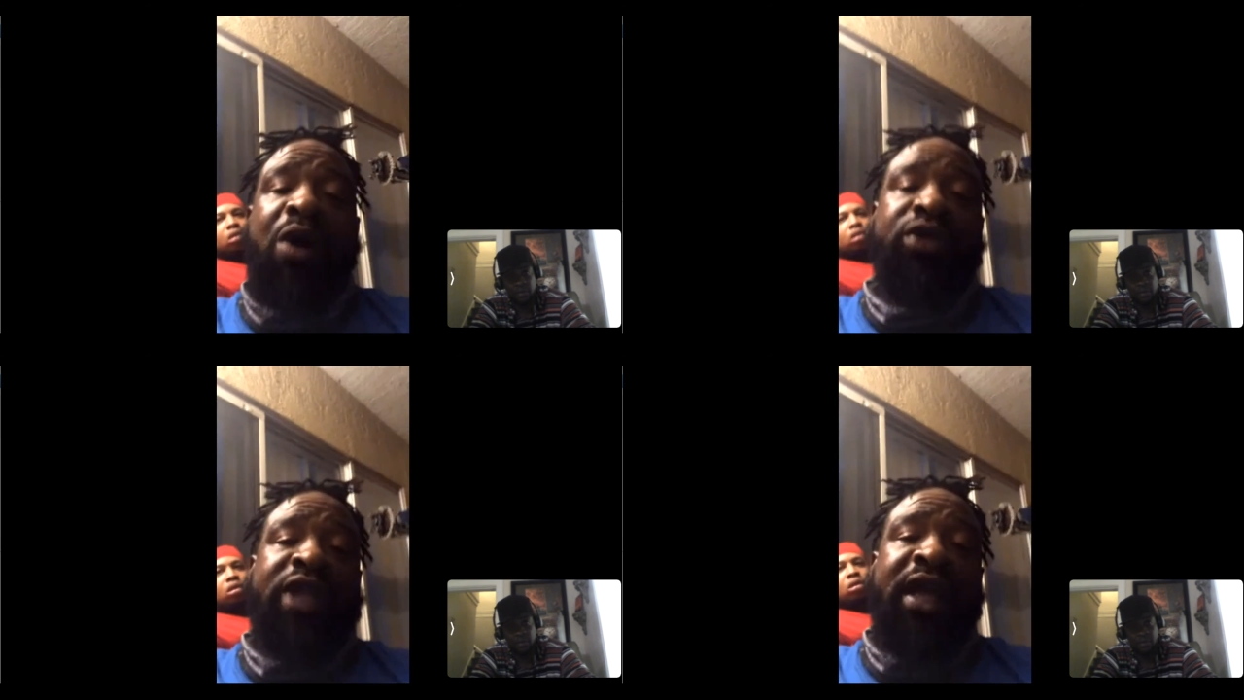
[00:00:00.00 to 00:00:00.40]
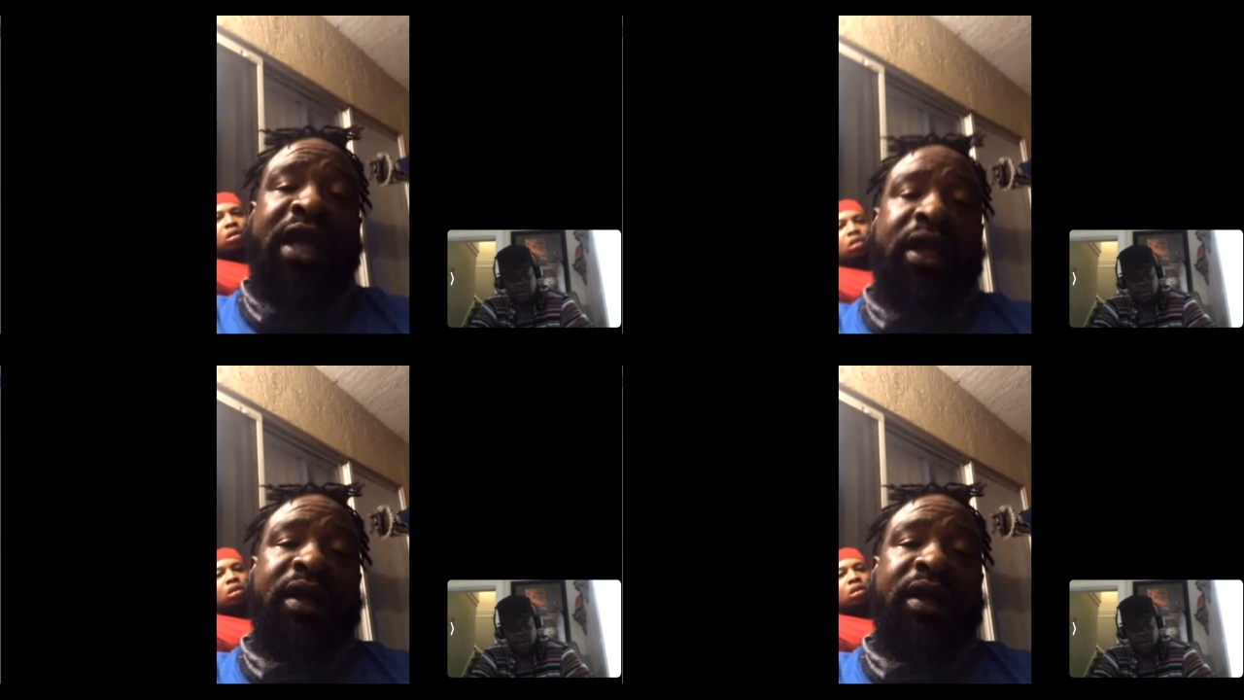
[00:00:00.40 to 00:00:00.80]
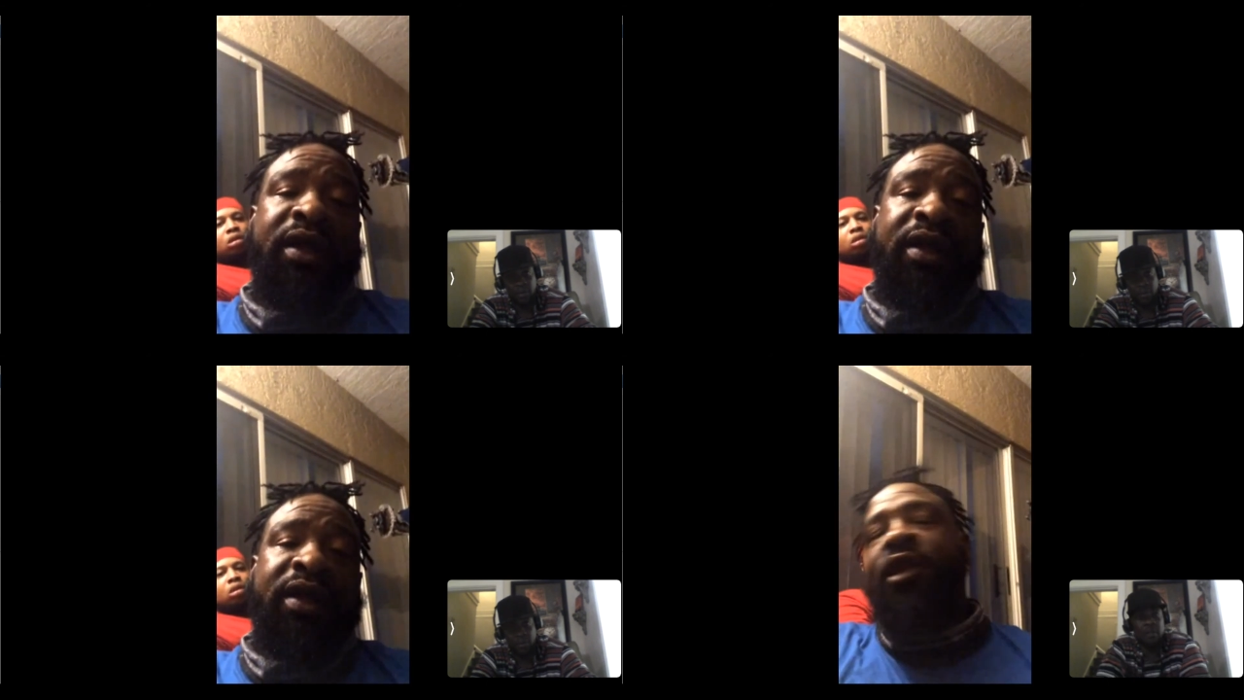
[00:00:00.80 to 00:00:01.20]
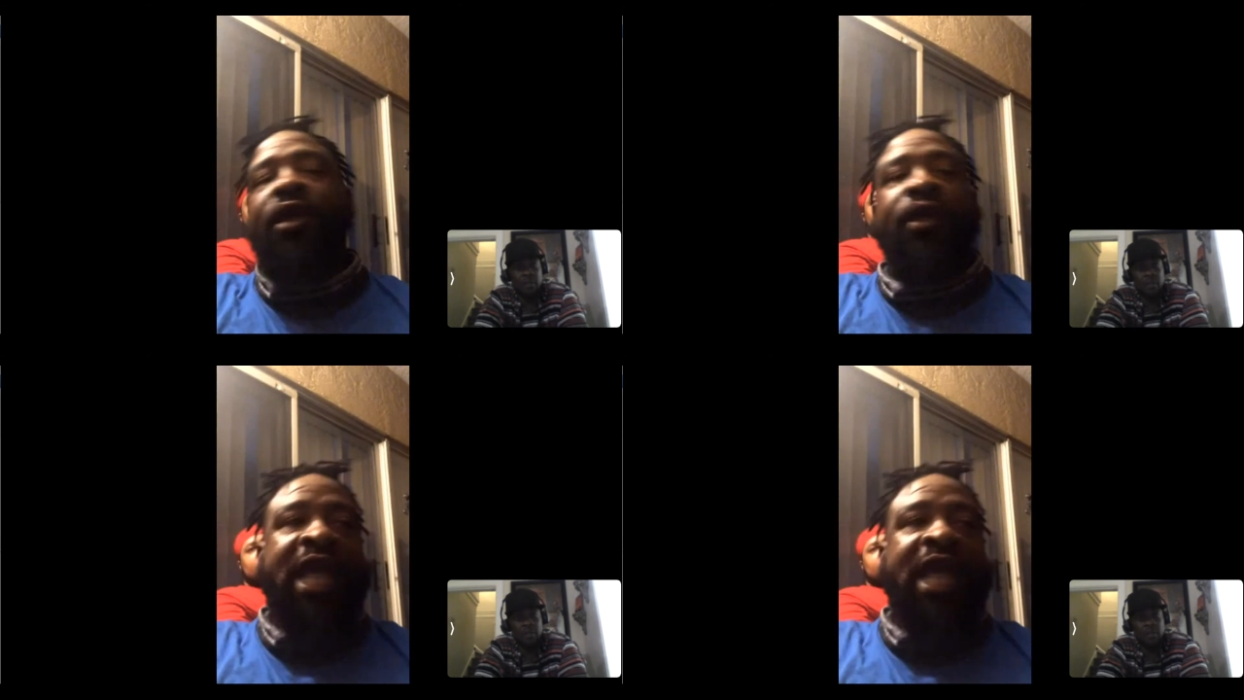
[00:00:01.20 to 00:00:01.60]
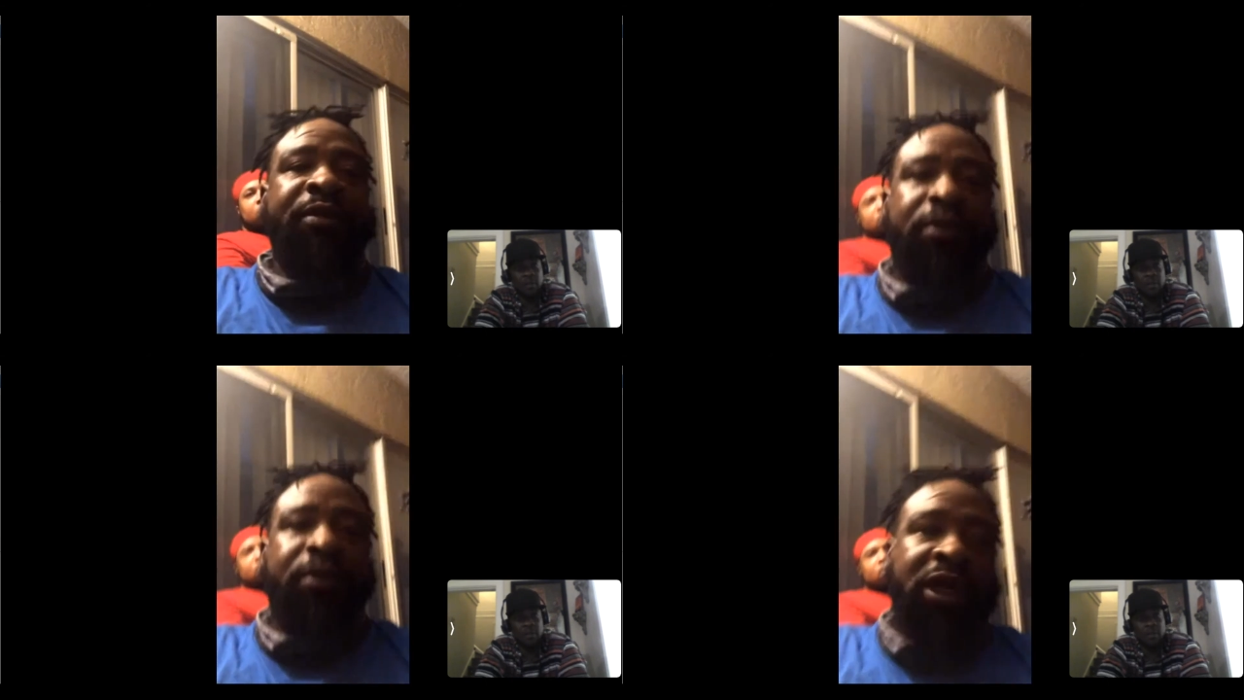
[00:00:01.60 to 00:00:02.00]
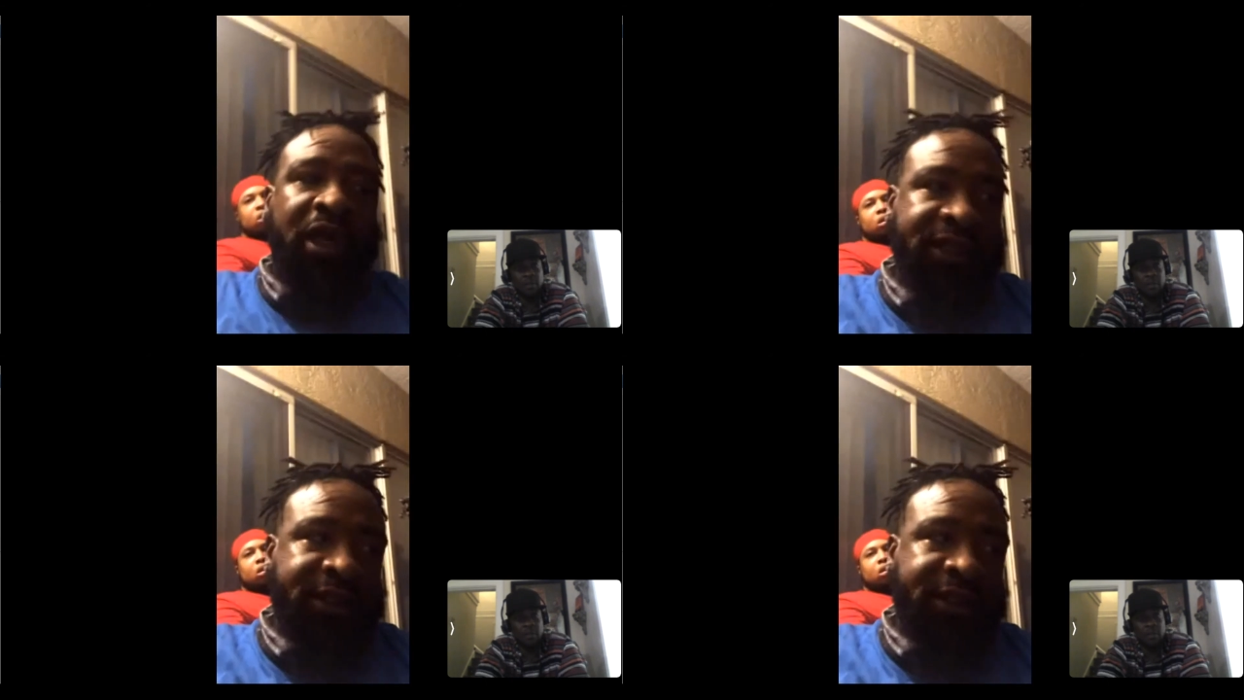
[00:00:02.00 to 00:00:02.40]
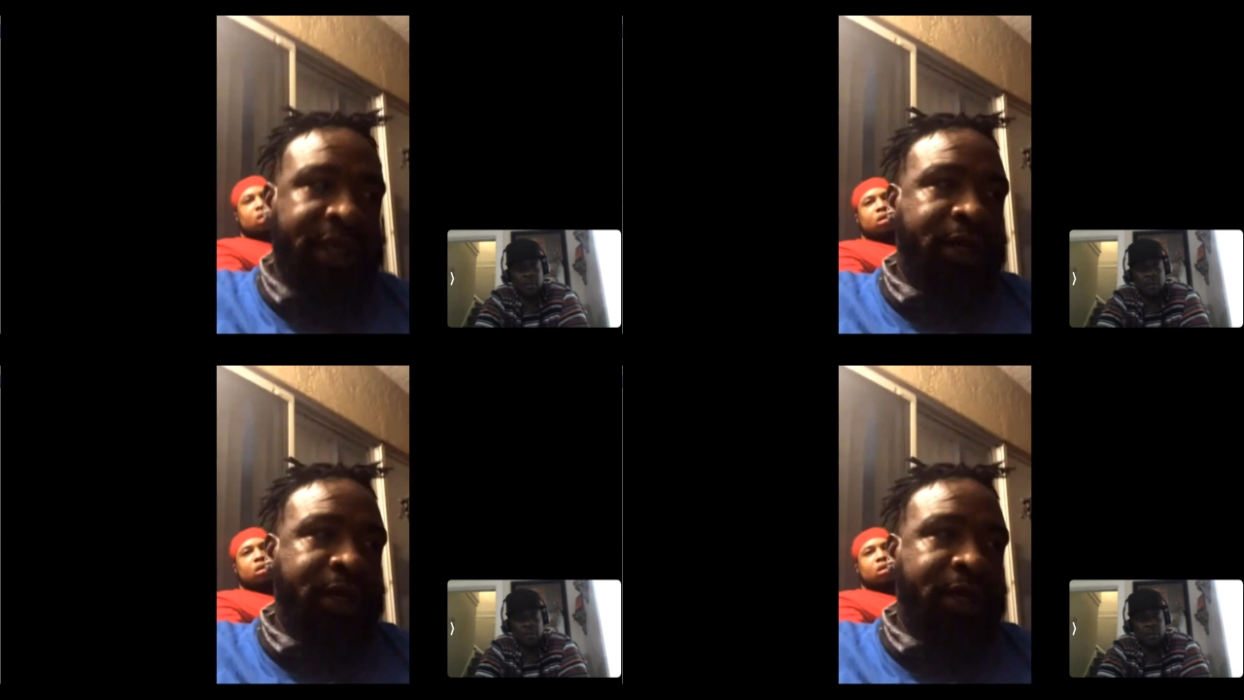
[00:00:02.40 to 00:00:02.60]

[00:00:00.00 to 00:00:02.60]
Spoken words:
thing. Came in the cluster and